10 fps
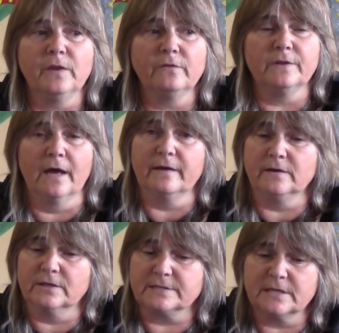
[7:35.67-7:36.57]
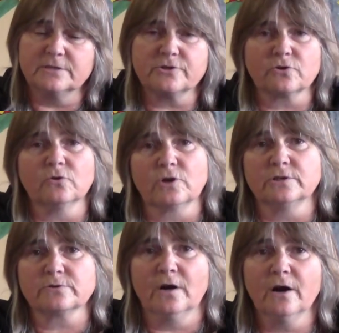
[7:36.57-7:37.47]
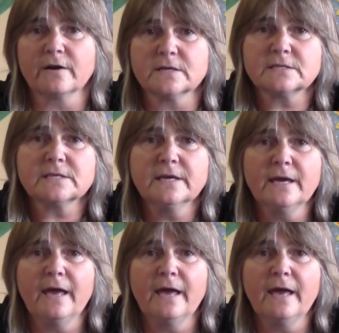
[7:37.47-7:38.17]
Then it's easier to hold on to a harness